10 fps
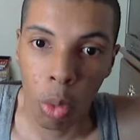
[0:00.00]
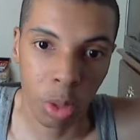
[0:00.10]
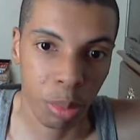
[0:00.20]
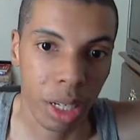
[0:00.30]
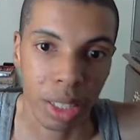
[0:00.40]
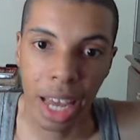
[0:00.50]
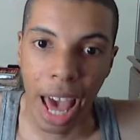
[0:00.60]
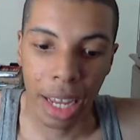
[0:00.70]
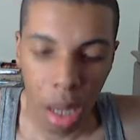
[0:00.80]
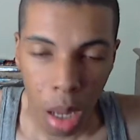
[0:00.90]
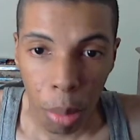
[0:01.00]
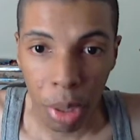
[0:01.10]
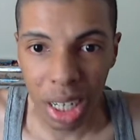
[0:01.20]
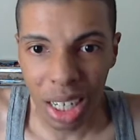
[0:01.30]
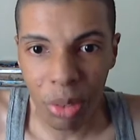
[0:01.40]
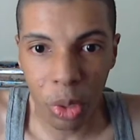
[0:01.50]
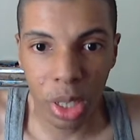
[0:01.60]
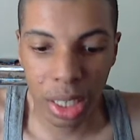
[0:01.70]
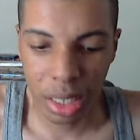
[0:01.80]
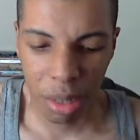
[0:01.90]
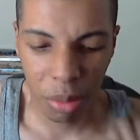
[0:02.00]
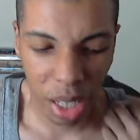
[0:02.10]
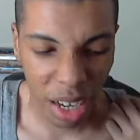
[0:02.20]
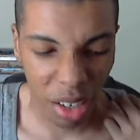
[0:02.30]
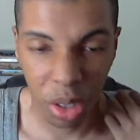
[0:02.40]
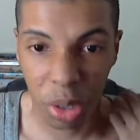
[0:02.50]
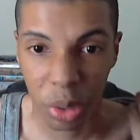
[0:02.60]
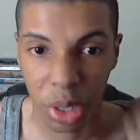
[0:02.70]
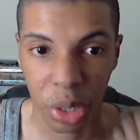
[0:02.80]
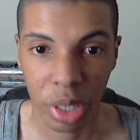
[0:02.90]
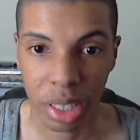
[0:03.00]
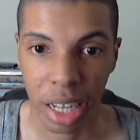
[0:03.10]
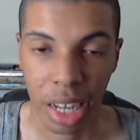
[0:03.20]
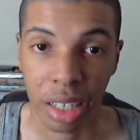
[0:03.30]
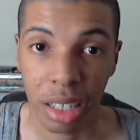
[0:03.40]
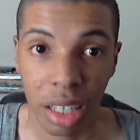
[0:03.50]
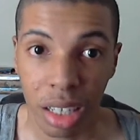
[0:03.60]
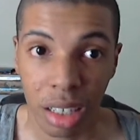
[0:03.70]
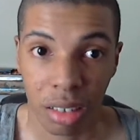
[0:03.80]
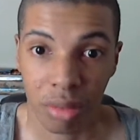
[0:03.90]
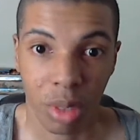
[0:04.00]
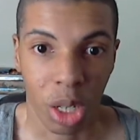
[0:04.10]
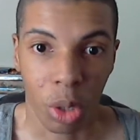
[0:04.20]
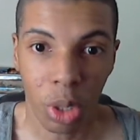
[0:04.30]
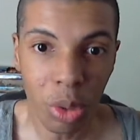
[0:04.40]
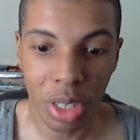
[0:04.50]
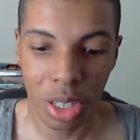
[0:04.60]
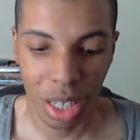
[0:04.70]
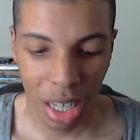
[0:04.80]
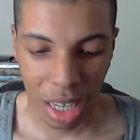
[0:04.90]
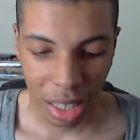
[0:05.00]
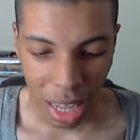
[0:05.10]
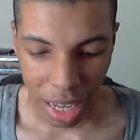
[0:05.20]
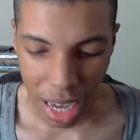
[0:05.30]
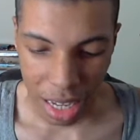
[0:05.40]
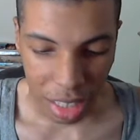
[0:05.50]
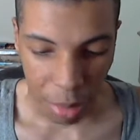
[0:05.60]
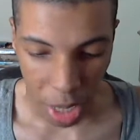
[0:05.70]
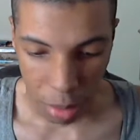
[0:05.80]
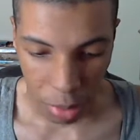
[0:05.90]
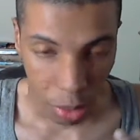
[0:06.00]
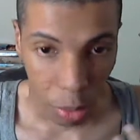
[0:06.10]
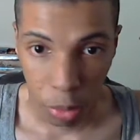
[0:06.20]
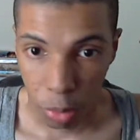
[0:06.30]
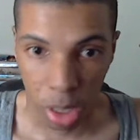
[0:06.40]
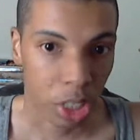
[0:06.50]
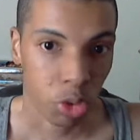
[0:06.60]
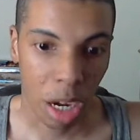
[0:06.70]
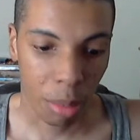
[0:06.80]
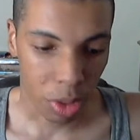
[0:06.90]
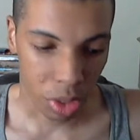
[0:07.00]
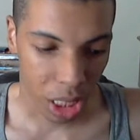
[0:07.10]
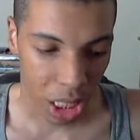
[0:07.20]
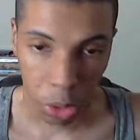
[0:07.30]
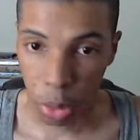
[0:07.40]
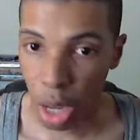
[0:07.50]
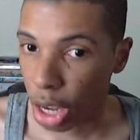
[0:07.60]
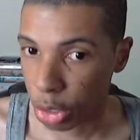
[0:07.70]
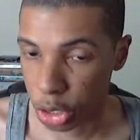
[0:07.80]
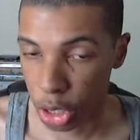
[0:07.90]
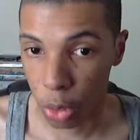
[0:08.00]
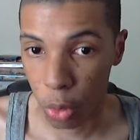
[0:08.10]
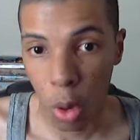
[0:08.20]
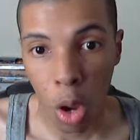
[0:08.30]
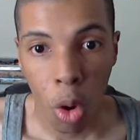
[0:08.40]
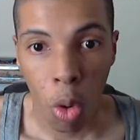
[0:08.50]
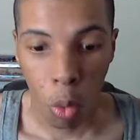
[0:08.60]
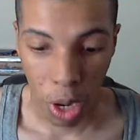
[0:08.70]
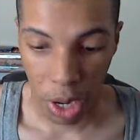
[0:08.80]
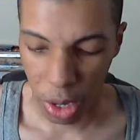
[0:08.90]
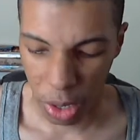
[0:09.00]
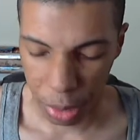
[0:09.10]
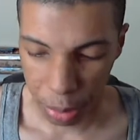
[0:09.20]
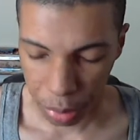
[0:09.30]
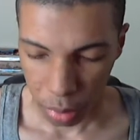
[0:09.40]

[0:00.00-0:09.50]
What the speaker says: was being attacked, but he didn't really seem like, oh, he's like, usually in like any type of anime, like Dragon Ball Z or Yu Hakusho, where